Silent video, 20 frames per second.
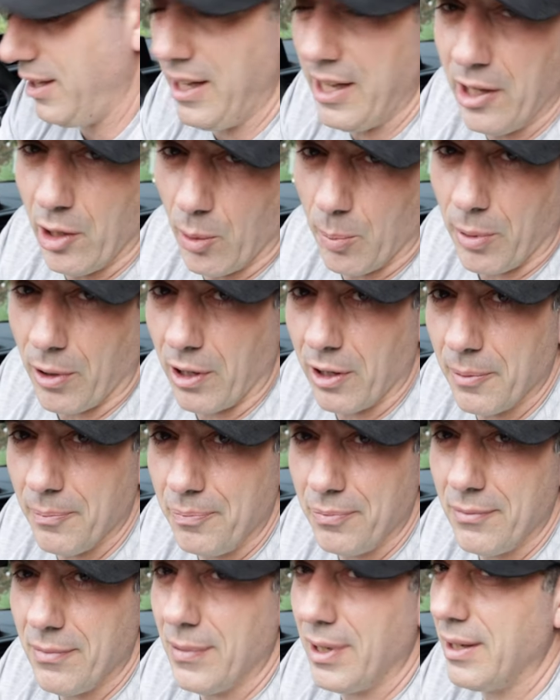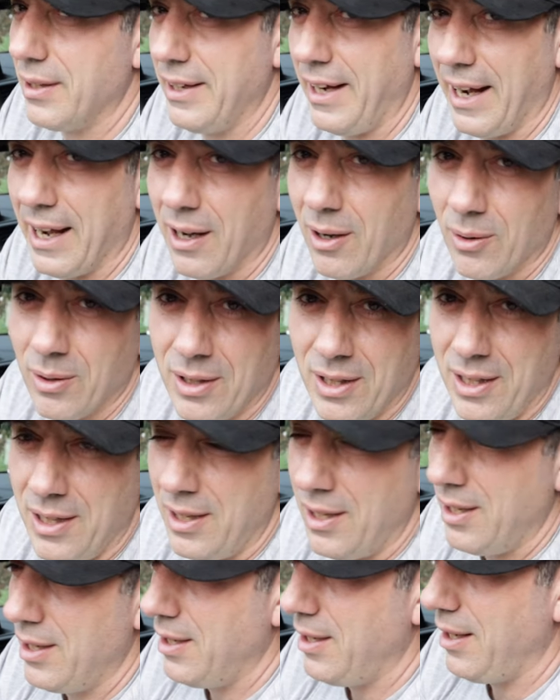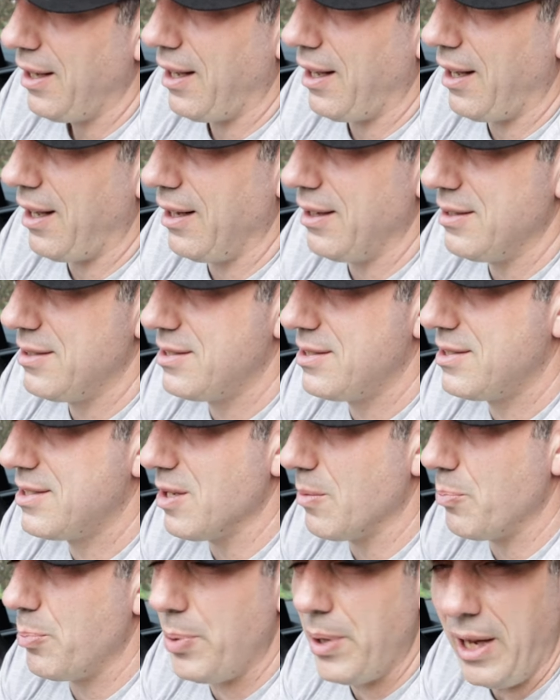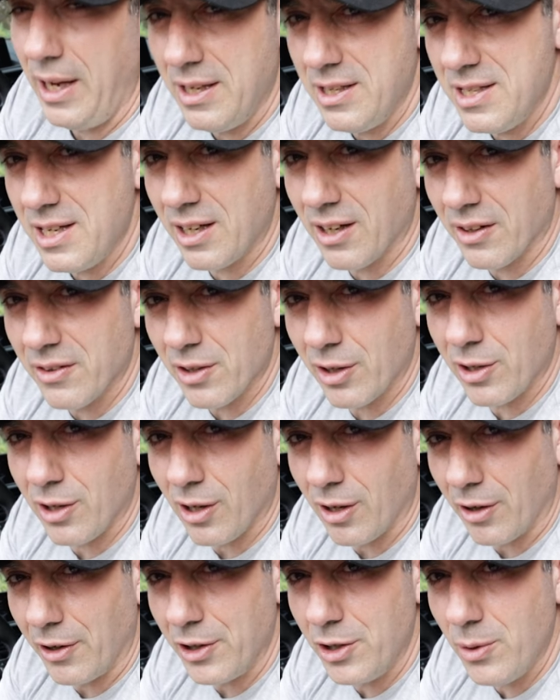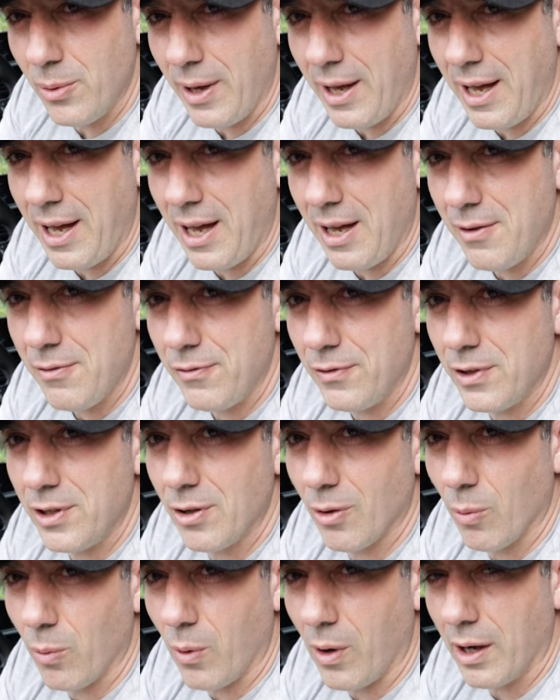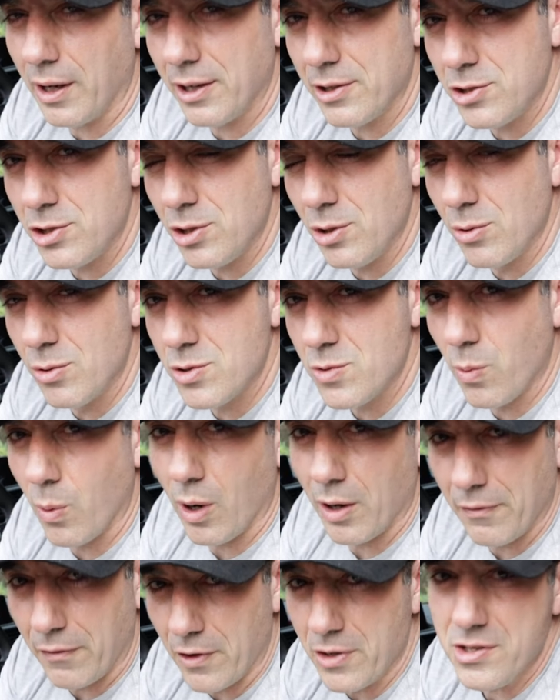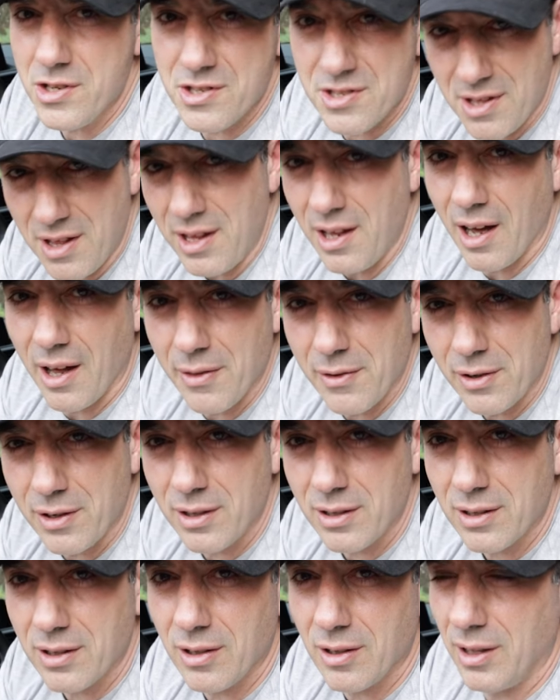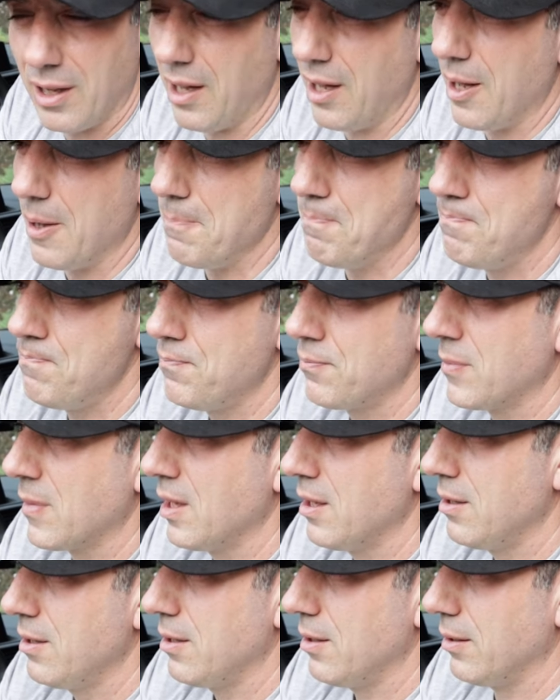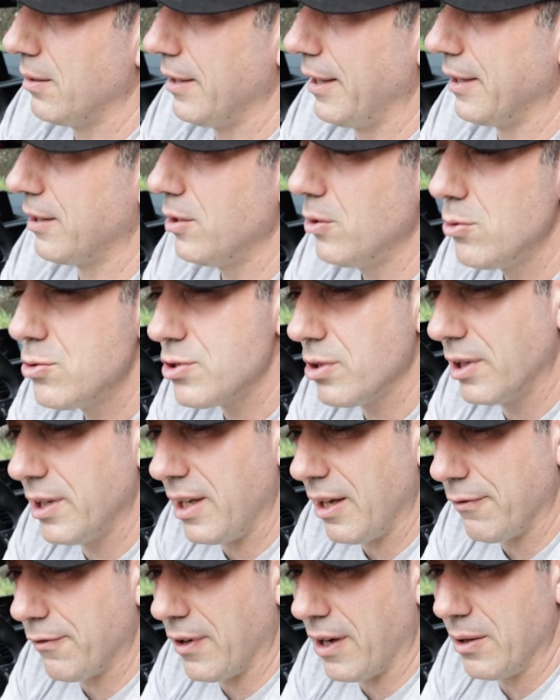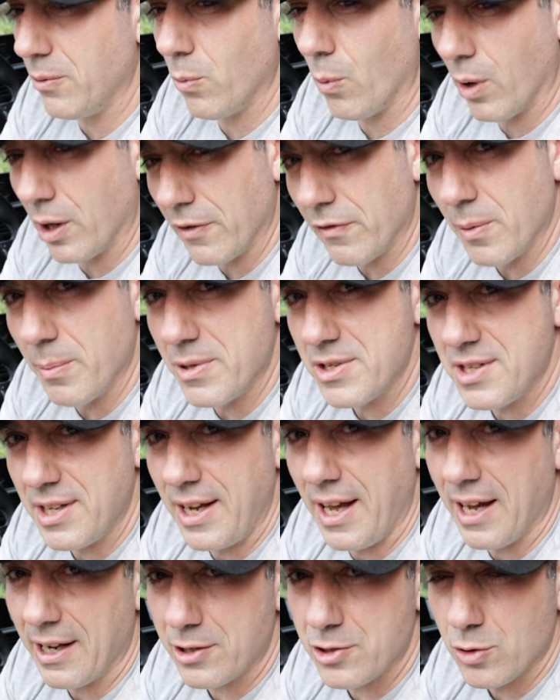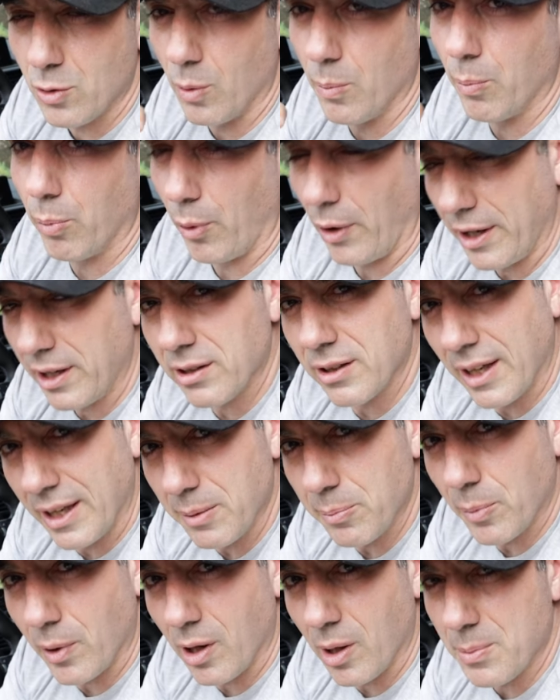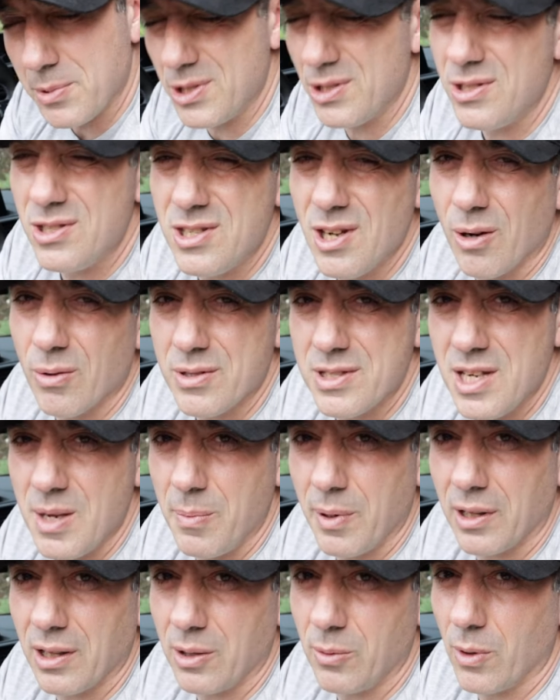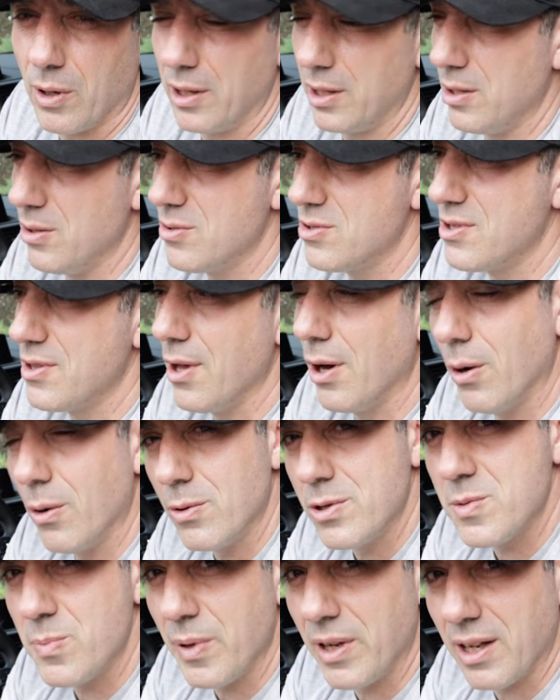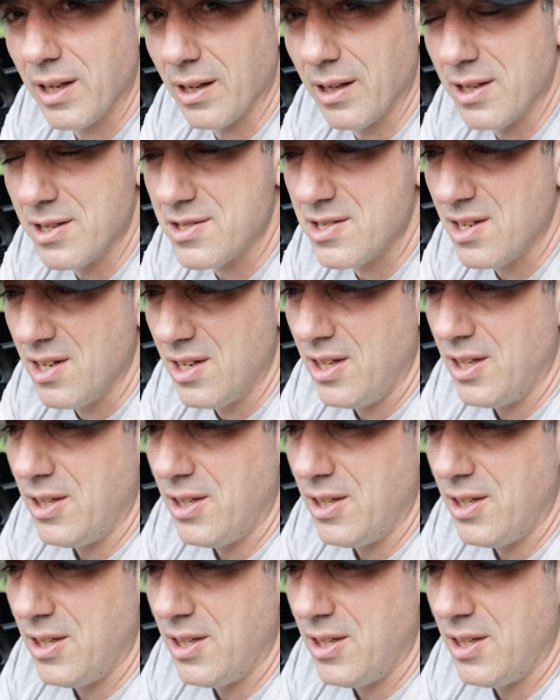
inner part. Now, depending on the car you have, you'll want to choose one versus the other. Um, like usually I find one of them is the actual brake light bulbs. You don't typically want to use those because